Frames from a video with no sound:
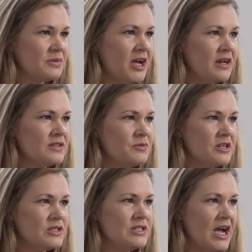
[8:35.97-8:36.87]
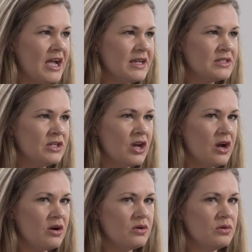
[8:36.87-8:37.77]
I'm not as much dying to
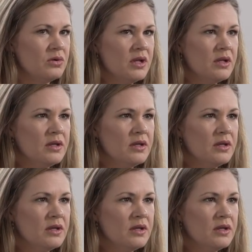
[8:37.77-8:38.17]
go,